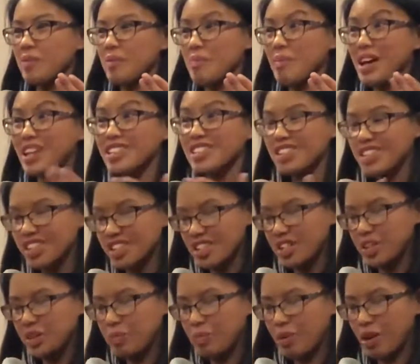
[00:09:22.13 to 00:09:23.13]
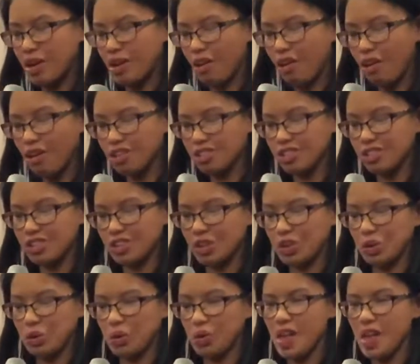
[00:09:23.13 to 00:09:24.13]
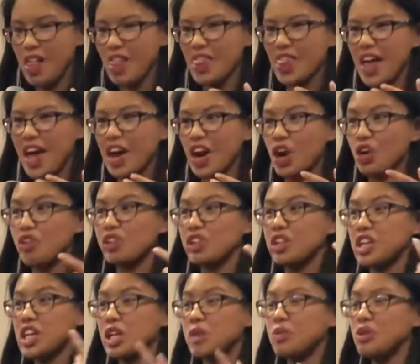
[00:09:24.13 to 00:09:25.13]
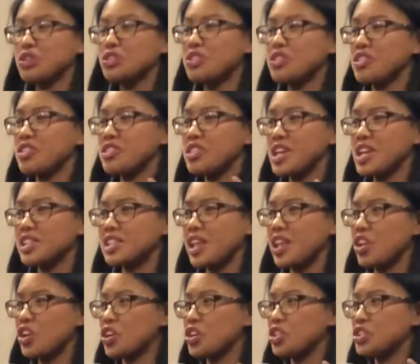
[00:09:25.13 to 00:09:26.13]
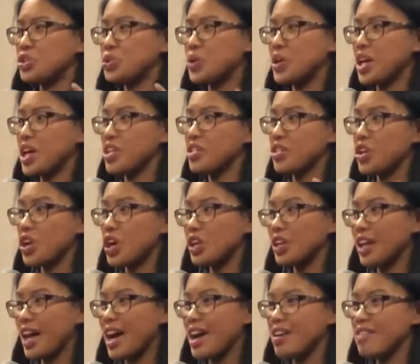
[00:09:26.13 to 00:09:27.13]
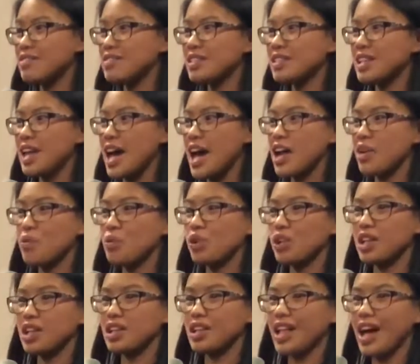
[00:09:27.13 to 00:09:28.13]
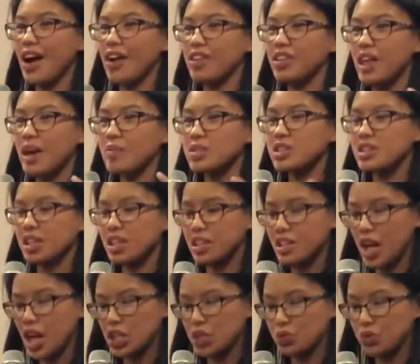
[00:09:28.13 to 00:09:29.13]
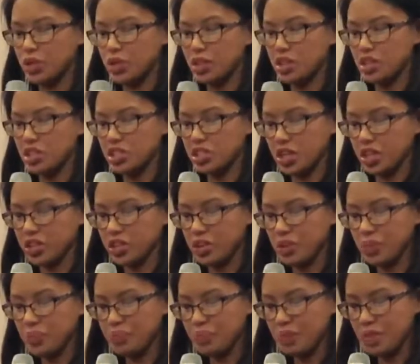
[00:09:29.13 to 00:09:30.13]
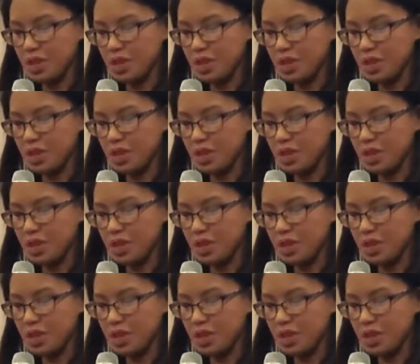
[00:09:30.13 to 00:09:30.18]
mentee, but also that are relatable to the things that they're doing in their lives and will allow them to connect with each other.